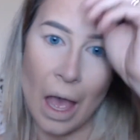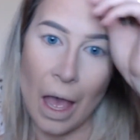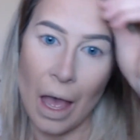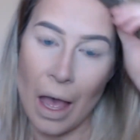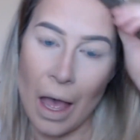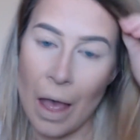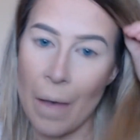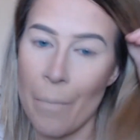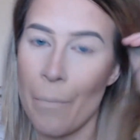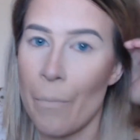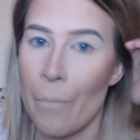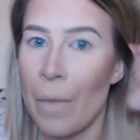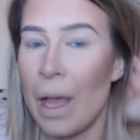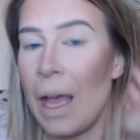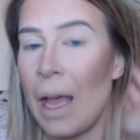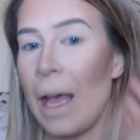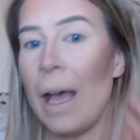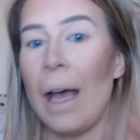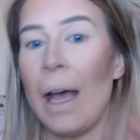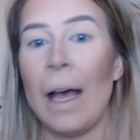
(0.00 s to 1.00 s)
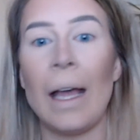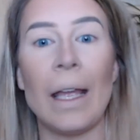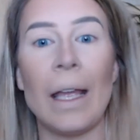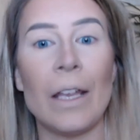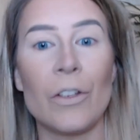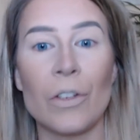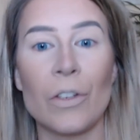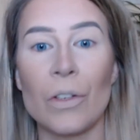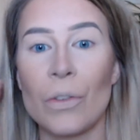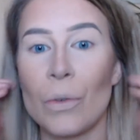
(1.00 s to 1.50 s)

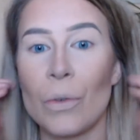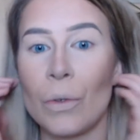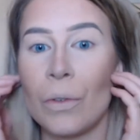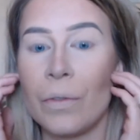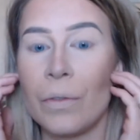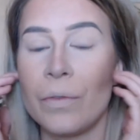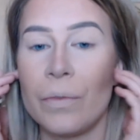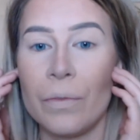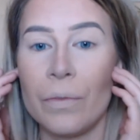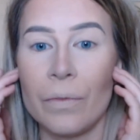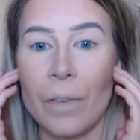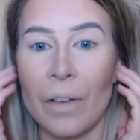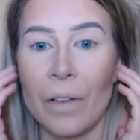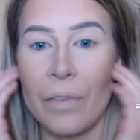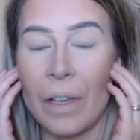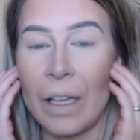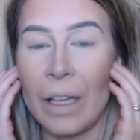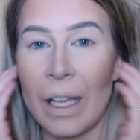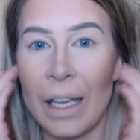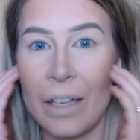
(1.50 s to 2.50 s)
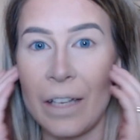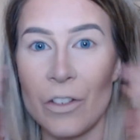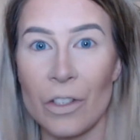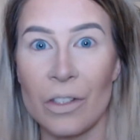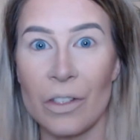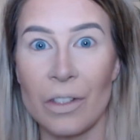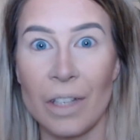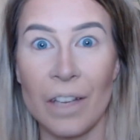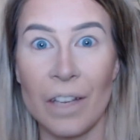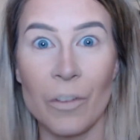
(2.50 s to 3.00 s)
It just sort of, I feel like it
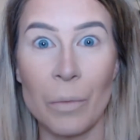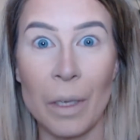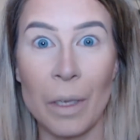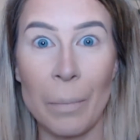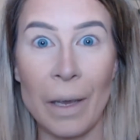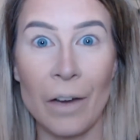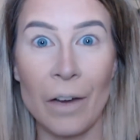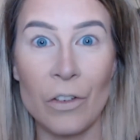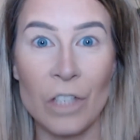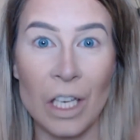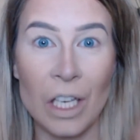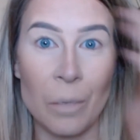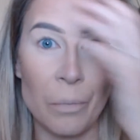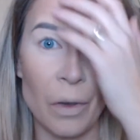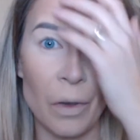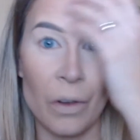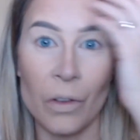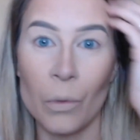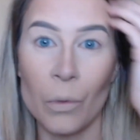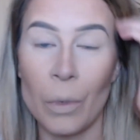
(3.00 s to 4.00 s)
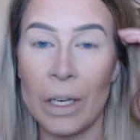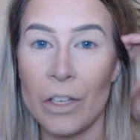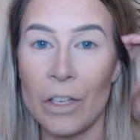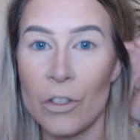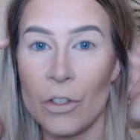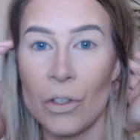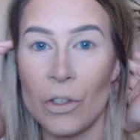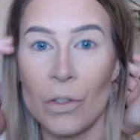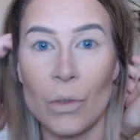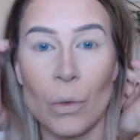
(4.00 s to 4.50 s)
just gives me a pair of cheekbones when
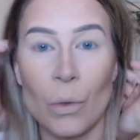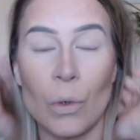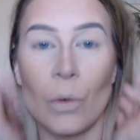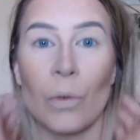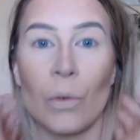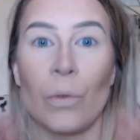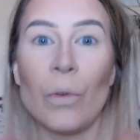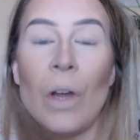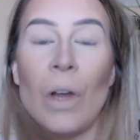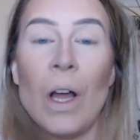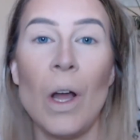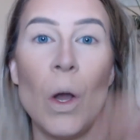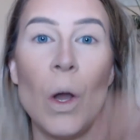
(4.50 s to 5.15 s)
it's just sort of